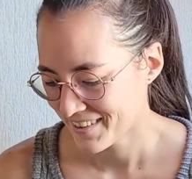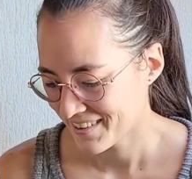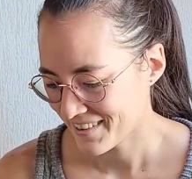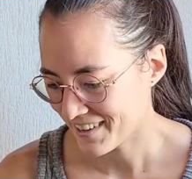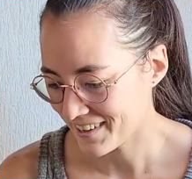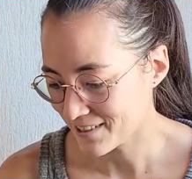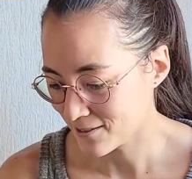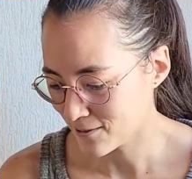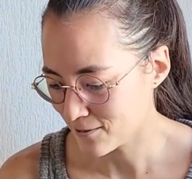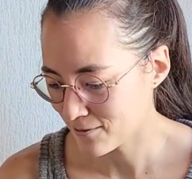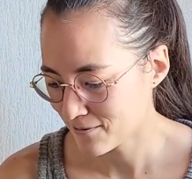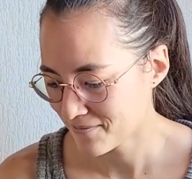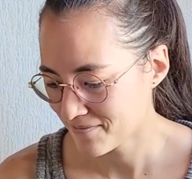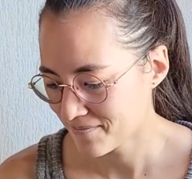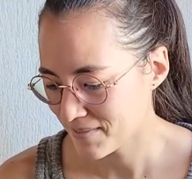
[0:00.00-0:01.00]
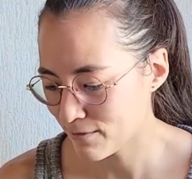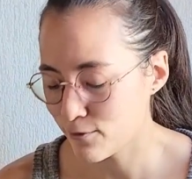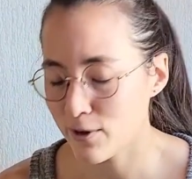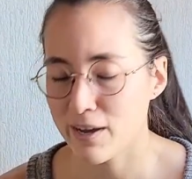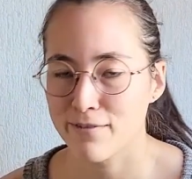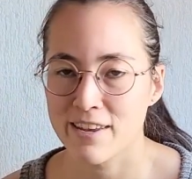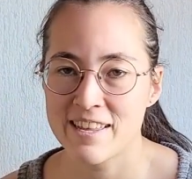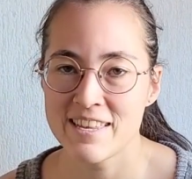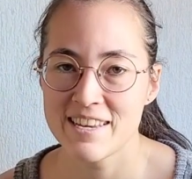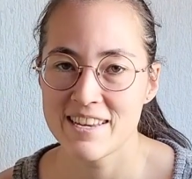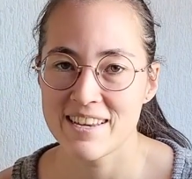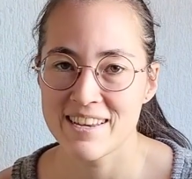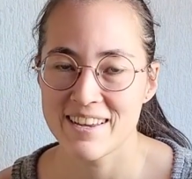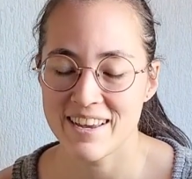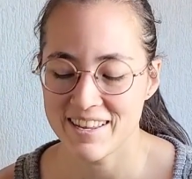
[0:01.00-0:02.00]
I don't know. If you have
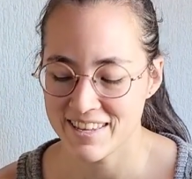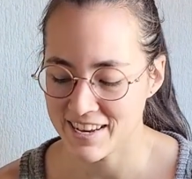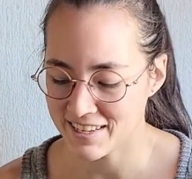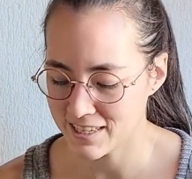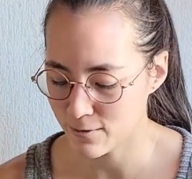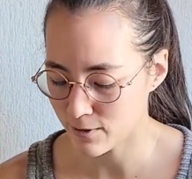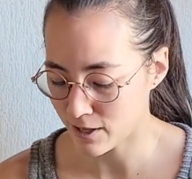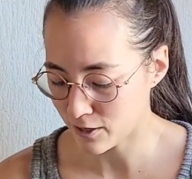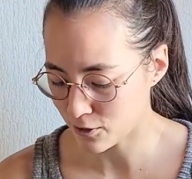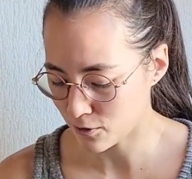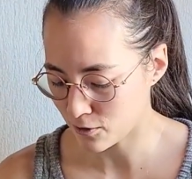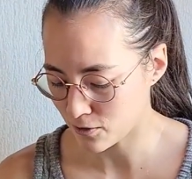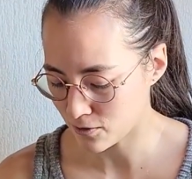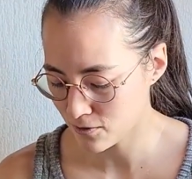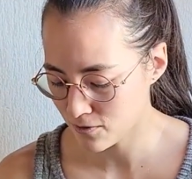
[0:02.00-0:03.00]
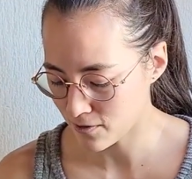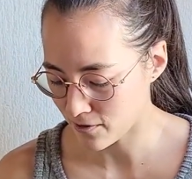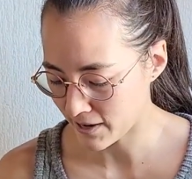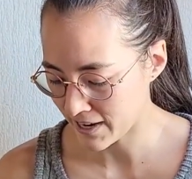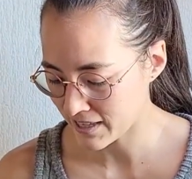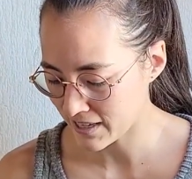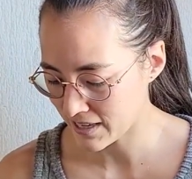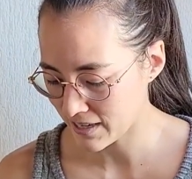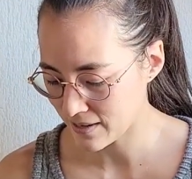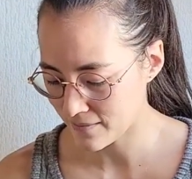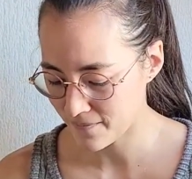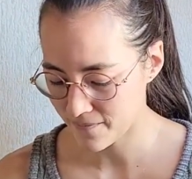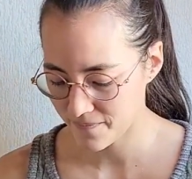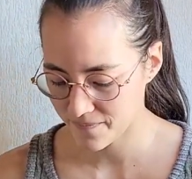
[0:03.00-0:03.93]
any idea what I should do, or any